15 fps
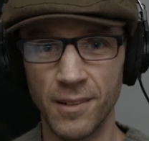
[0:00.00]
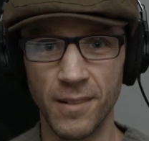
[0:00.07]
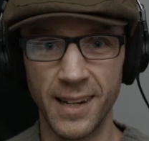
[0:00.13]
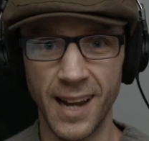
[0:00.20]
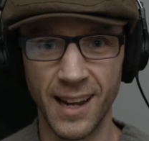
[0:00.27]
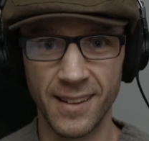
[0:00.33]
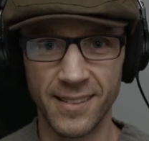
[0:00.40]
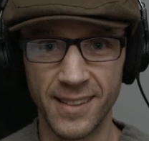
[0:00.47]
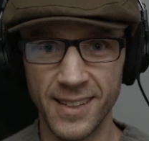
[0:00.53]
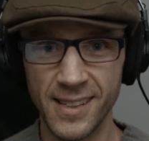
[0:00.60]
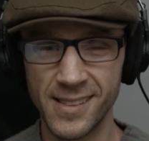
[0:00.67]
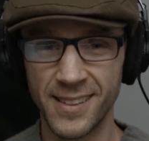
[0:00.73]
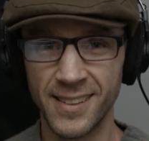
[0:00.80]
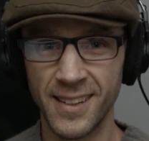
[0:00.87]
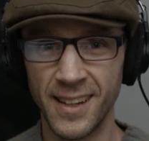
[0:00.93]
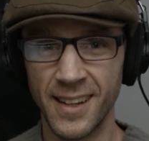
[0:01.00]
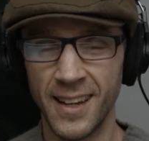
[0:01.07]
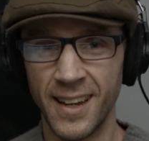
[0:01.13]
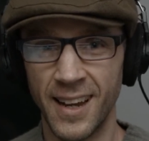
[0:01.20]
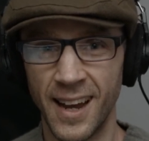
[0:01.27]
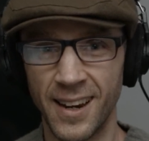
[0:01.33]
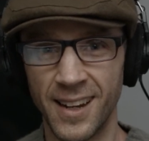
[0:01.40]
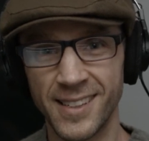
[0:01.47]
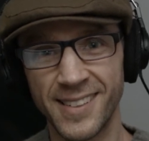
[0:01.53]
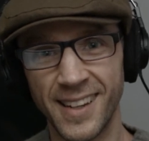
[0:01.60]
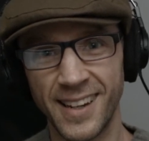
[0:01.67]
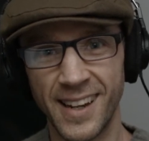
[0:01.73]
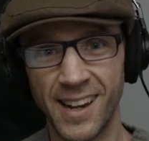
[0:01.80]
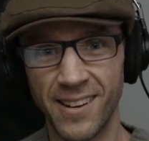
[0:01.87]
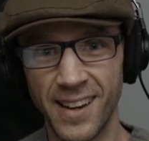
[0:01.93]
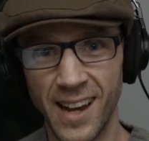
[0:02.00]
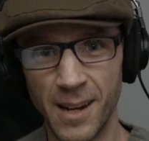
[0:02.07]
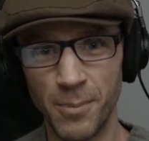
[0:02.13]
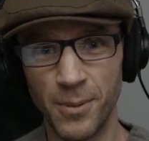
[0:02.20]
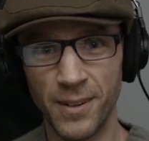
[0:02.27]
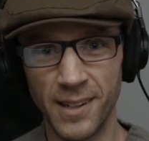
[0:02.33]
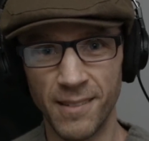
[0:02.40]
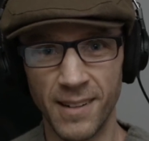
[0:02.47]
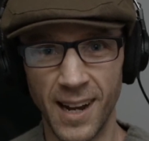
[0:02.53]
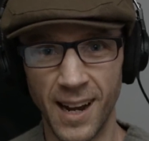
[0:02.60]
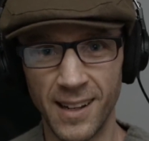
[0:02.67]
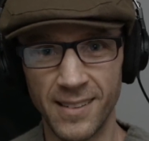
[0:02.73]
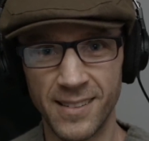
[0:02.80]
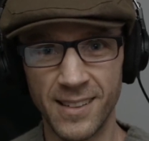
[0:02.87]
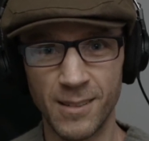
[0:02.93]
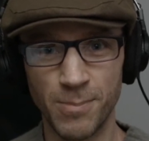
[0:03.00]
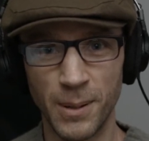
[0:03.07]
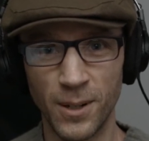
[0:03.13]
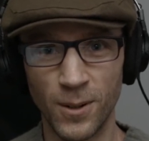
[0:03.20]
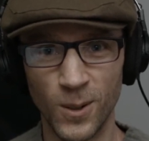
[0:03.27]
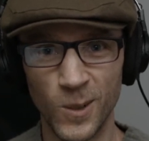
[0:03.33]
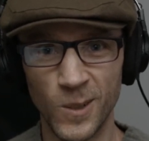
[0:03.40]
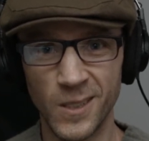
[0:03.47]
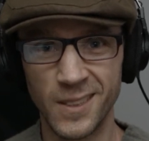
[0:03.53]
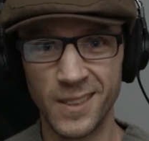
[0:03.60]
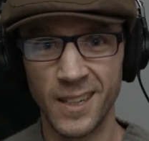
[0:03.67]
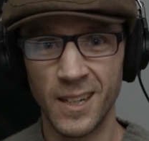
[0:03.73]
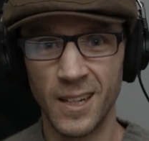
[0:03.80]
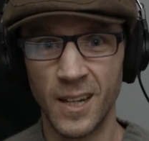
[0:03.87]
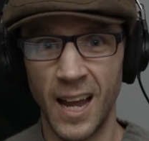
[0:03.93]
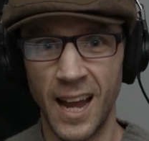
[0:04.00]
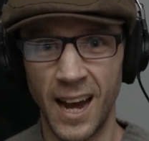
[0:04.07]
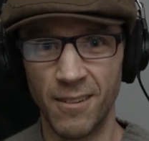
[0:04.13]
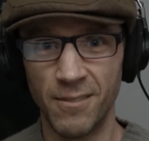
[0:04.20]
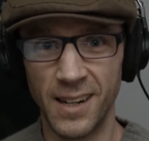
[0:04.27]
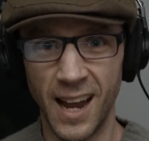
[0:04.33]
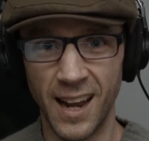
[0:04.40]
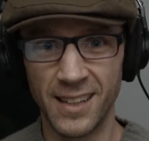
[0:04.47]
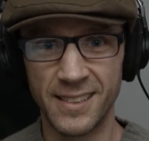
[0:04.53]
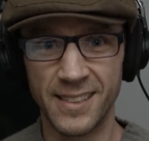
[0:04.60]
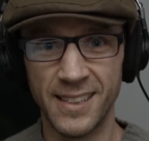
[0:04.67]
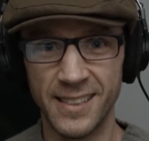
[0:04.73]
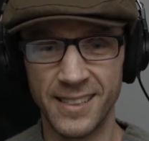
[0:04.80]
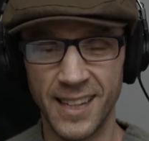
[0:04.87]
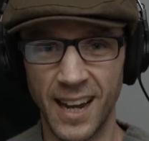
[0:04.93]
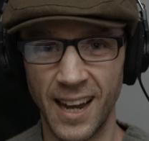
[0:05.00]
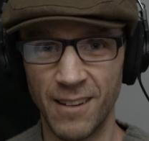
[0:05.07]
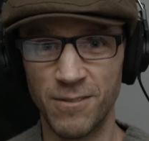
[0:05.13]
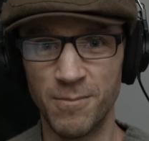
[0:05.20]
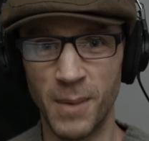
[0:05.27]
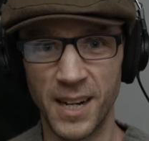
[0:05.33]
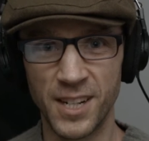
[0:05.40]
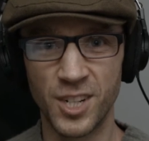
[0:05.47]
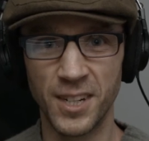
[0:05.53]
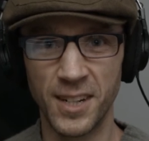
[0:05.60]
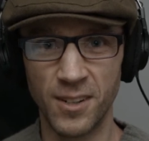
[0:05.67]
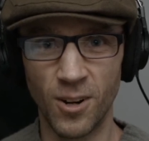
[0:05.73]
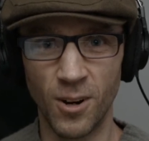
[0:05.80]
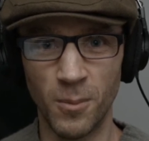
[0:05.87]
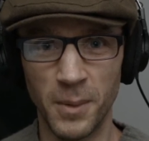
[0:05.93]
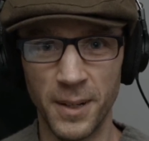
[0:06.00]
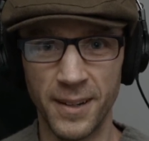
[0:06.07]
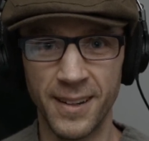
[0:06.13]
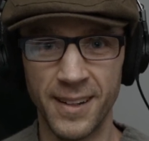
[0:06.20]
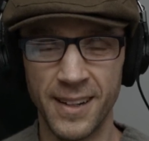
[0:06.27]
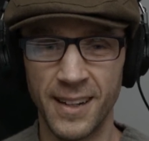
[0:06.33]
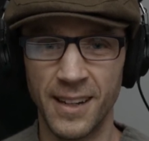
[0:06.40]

realities. And I say our neighboring realities because our realities have much in common.